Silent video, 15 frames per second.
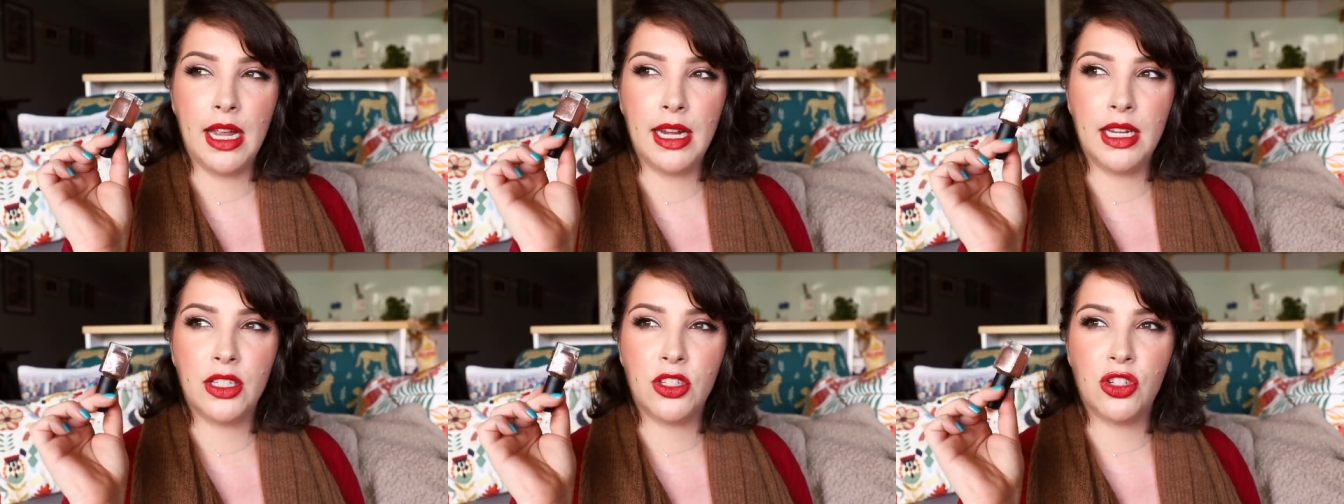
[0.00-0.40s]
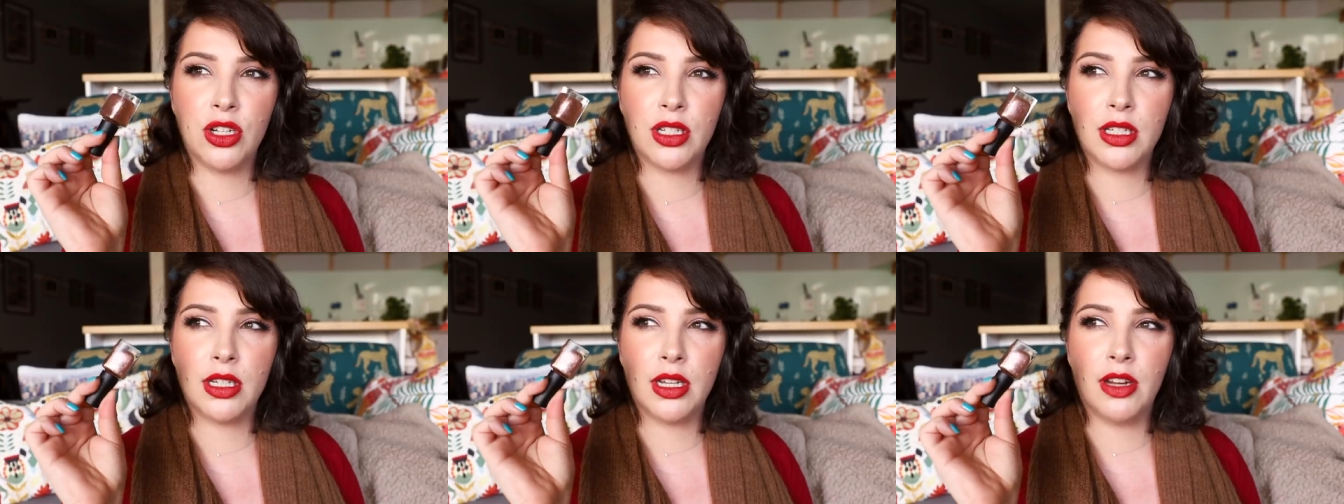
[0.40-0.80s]
like it's
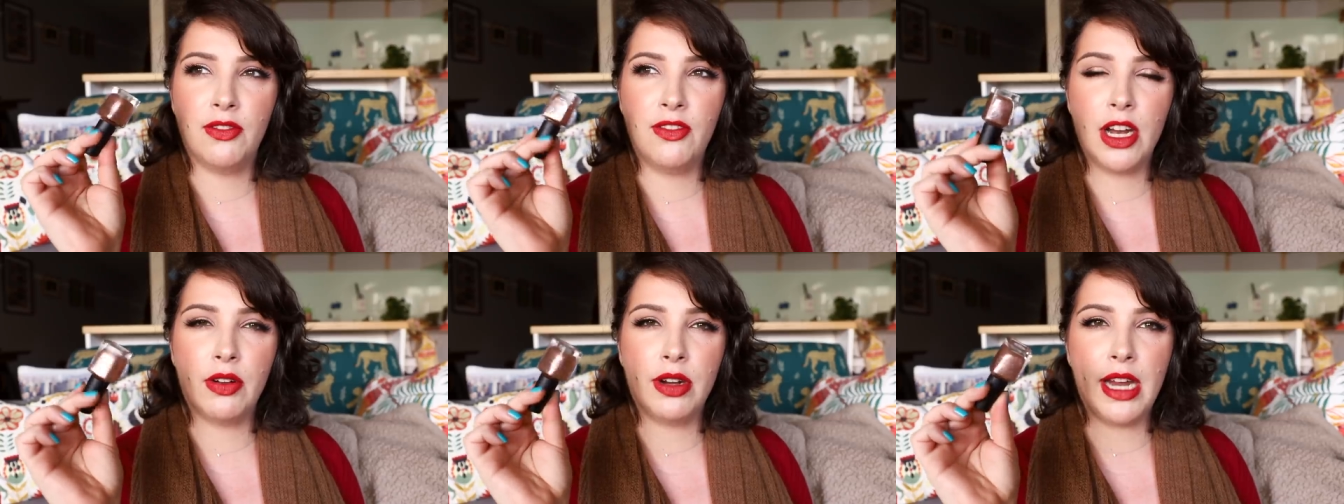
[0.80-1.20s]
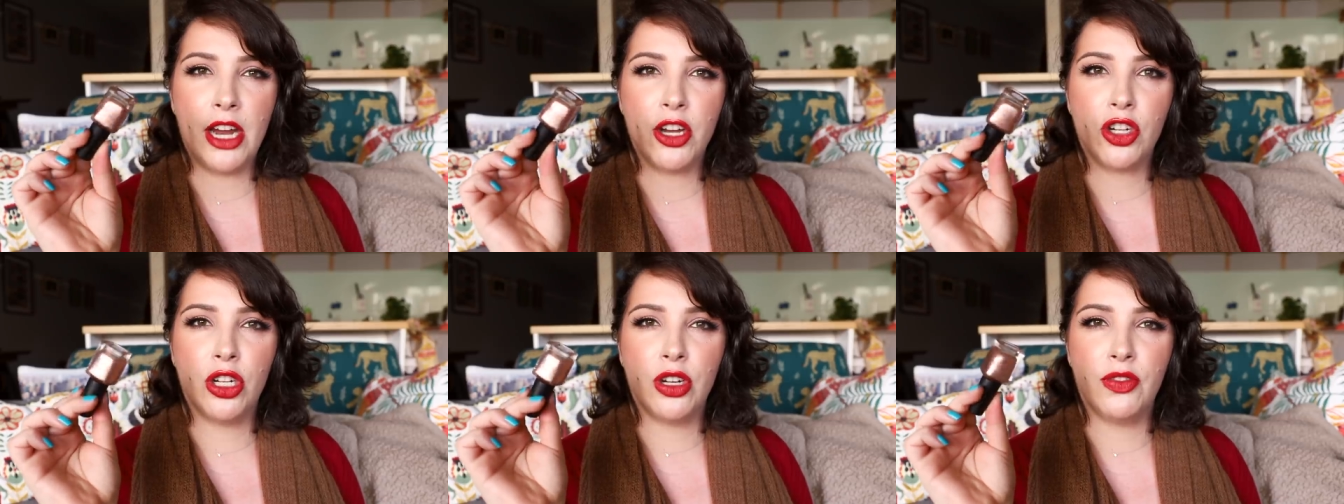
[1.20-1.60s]
just a
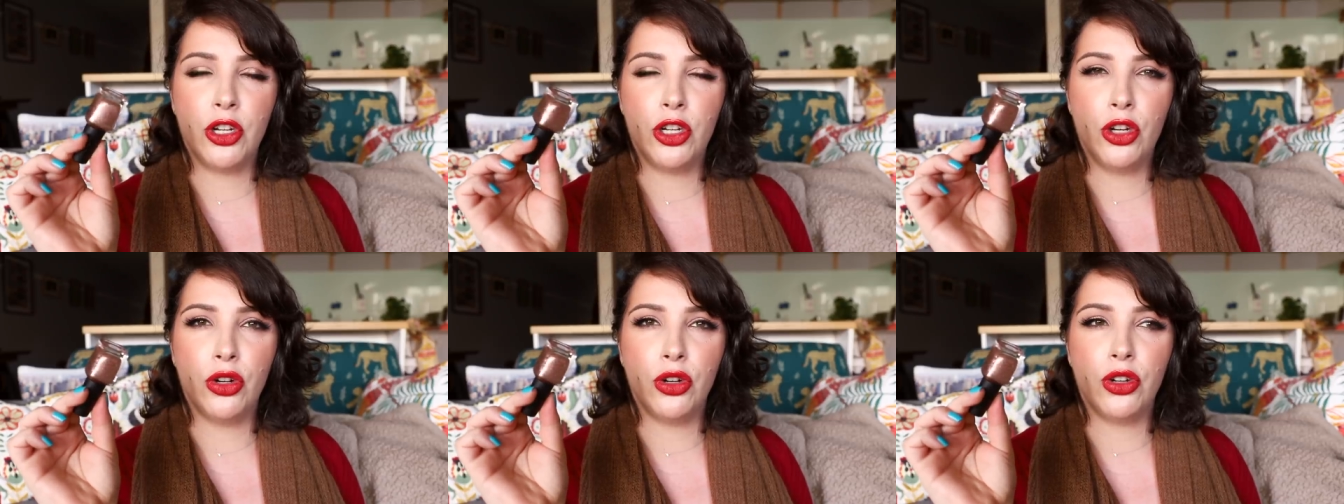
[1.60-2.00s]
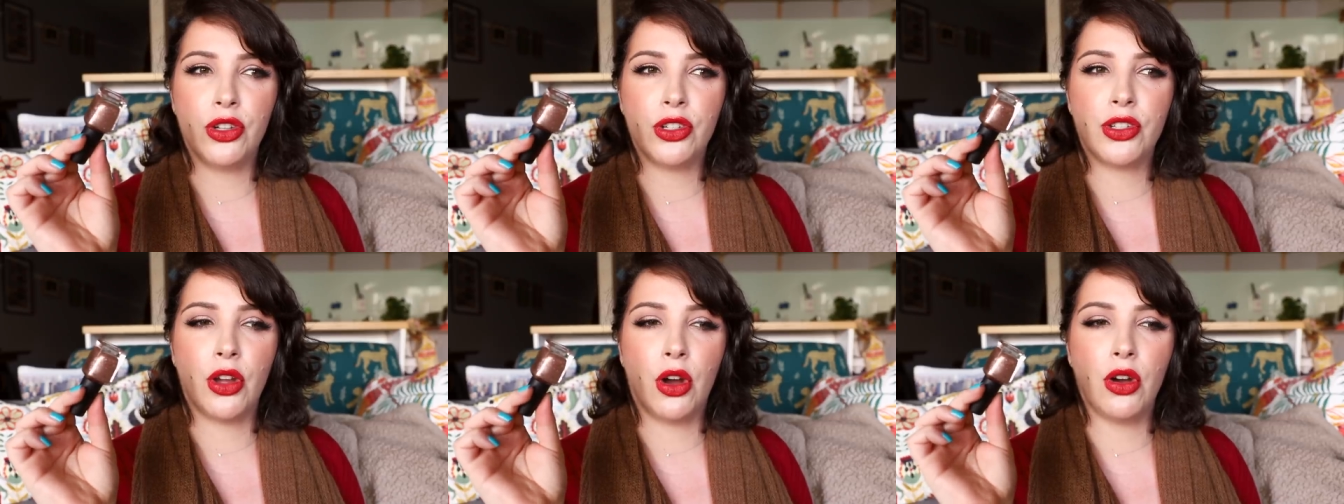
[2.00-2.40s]
variation of a nude.
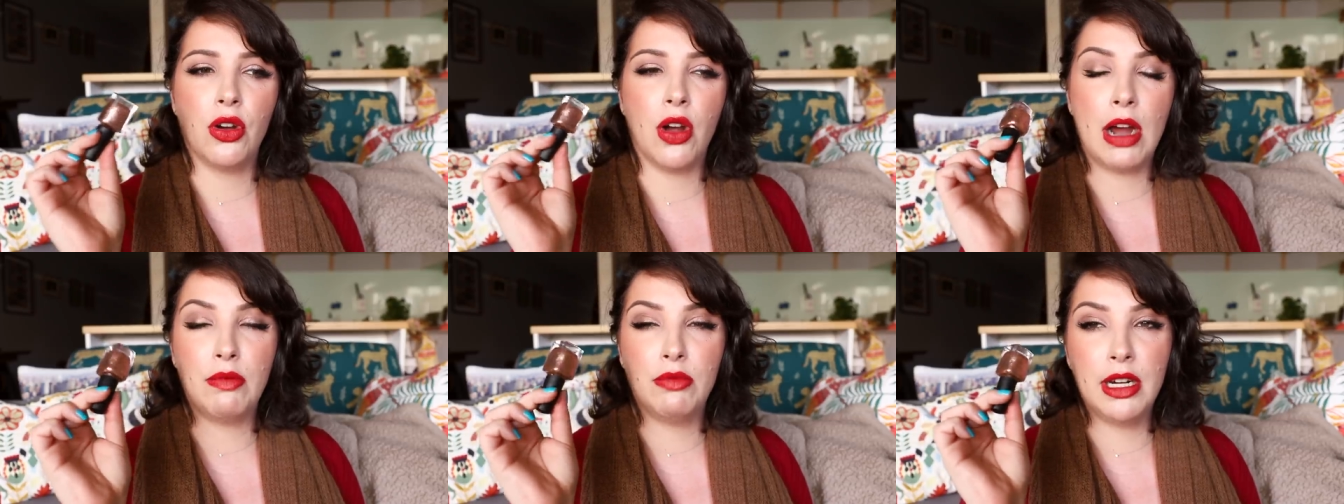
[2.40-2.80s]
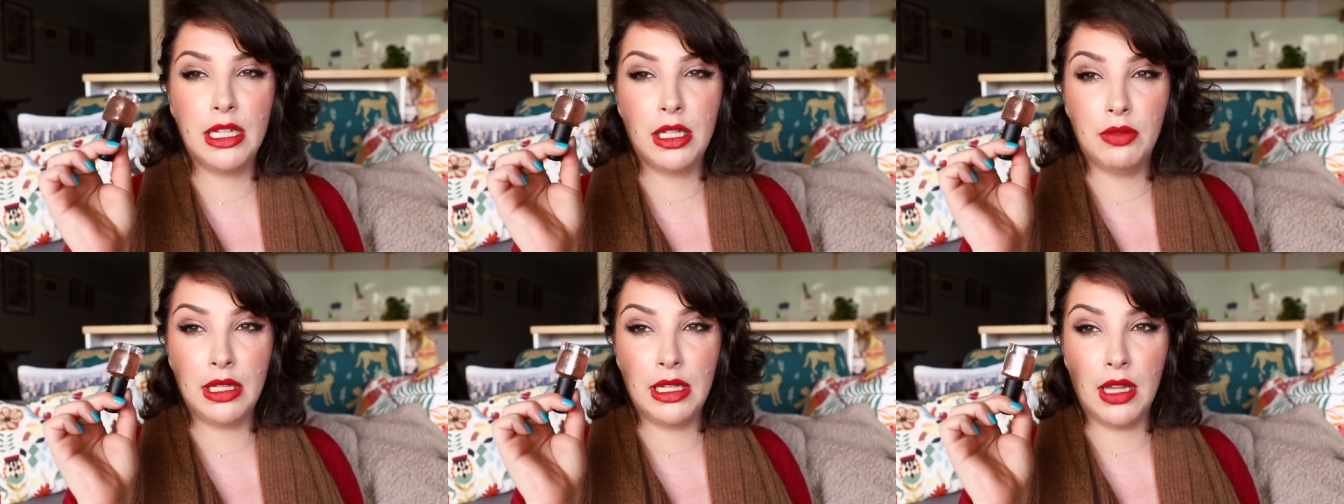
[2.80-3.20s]
So I
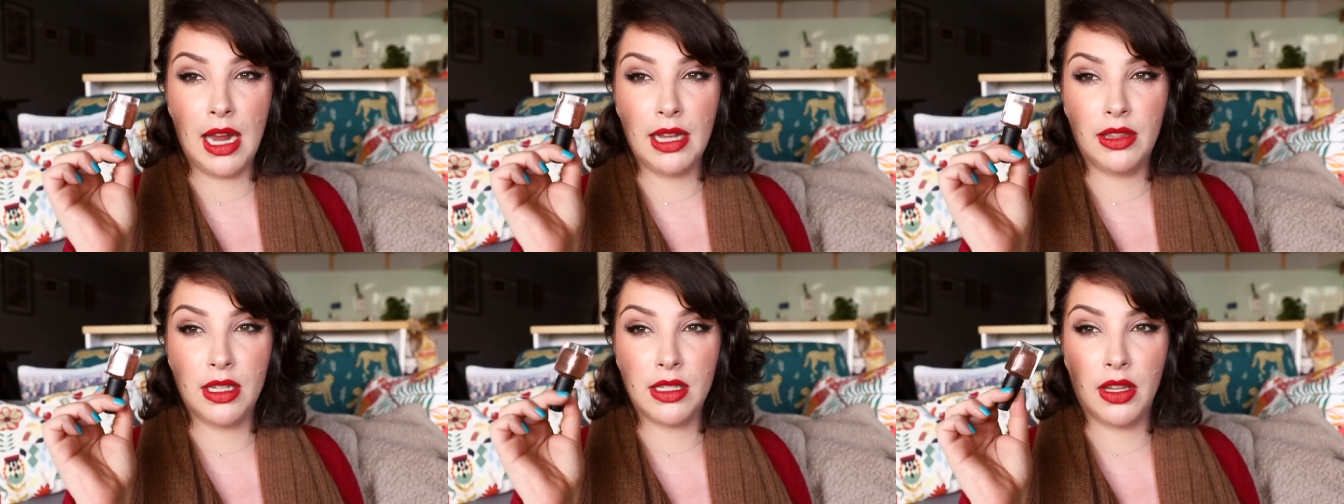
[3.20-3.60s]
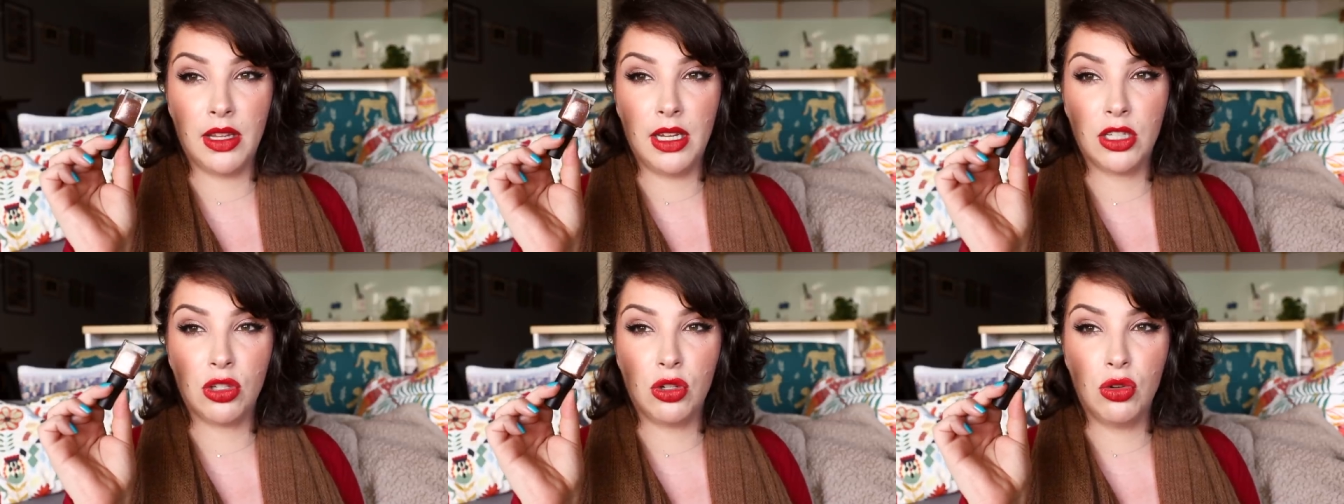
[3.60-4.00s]
really, really like this. I
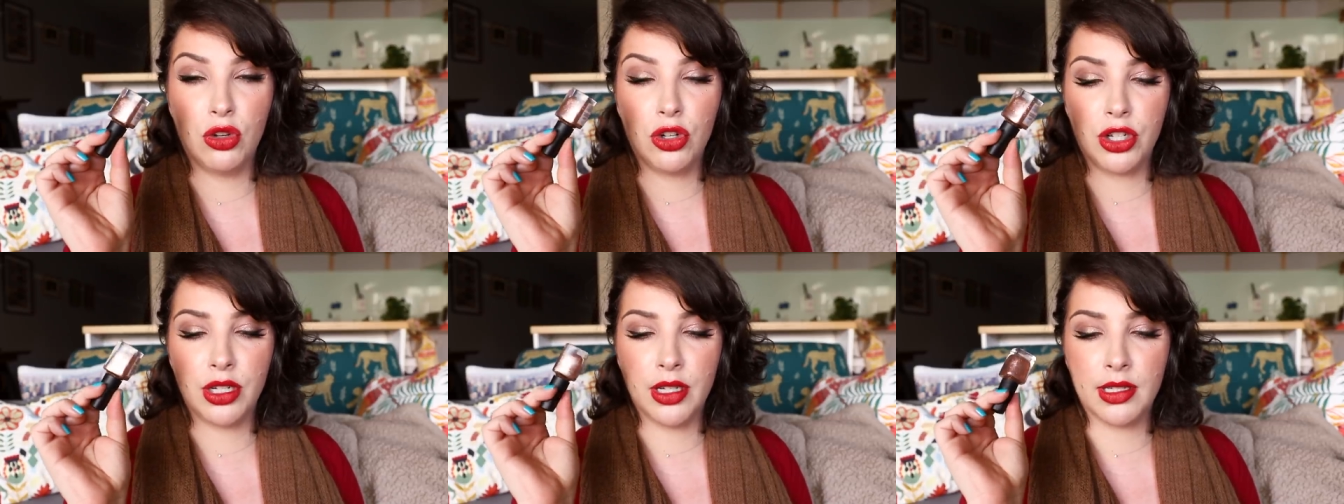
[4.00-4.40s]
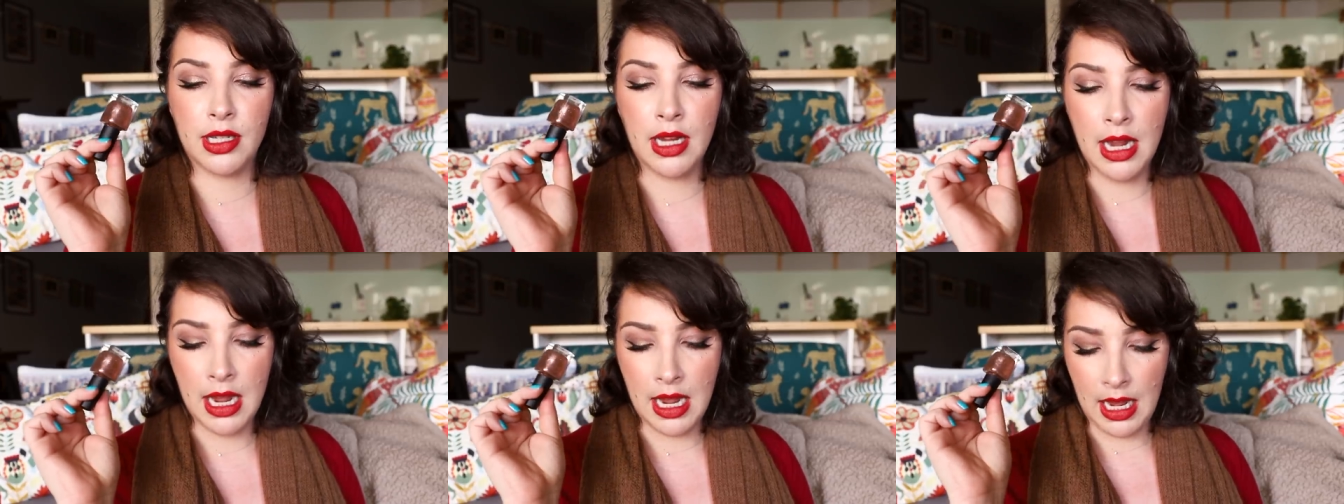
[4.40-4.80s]
think it's gorgeous.